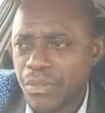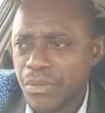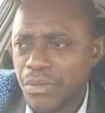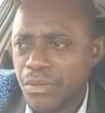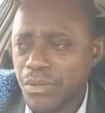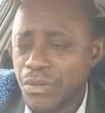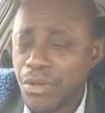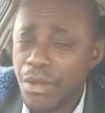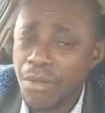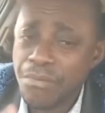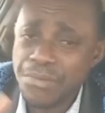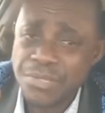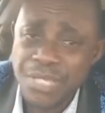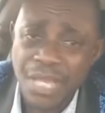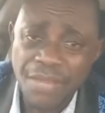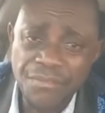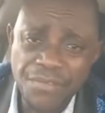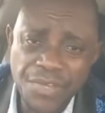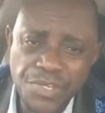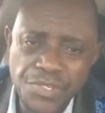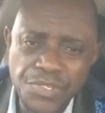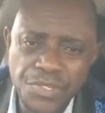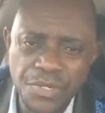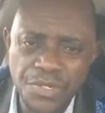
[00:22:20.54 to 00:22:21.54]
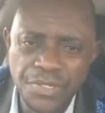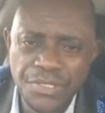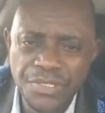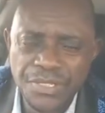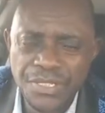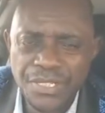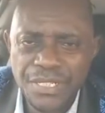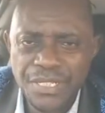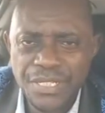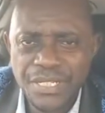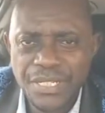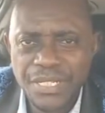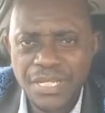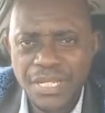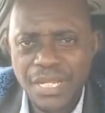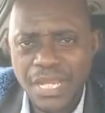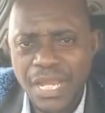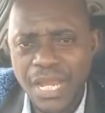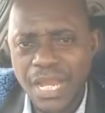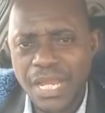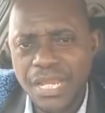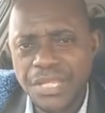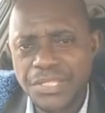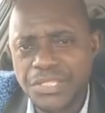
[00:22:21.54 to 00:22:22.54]
observation,
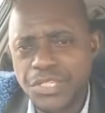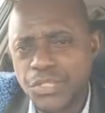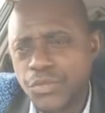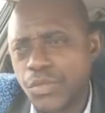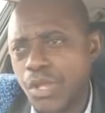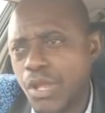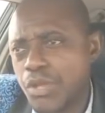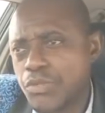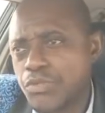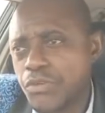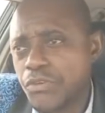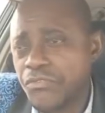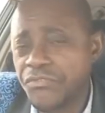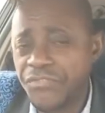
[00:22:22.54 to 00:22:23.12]
and the things I also